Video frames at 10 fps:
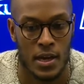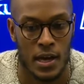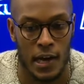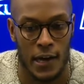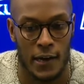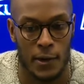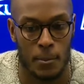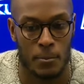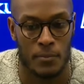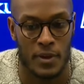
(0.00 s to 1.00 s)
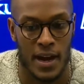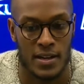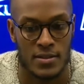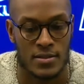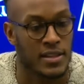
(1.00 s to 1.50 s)
um,
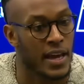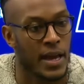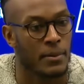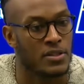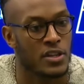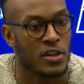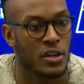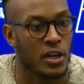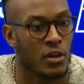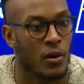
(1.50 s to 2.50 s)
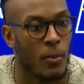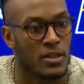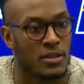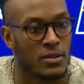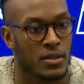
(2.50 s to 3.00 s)
as the game continued to go, I
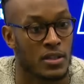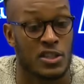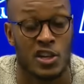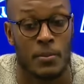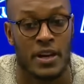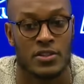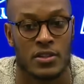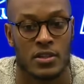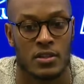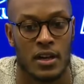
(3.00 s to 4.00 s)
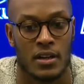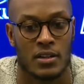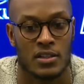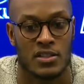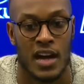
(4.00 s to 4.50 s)
wanted to continue to make sure
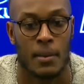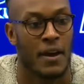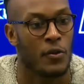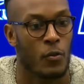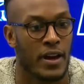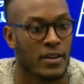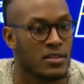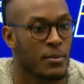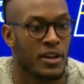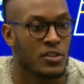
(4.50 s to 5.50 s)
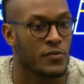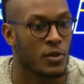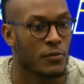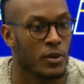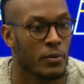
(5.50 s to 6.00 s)
I just got him out the way, and somebody else flew
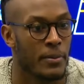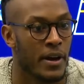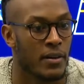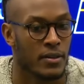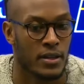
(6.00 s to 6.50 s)
in for the rebound.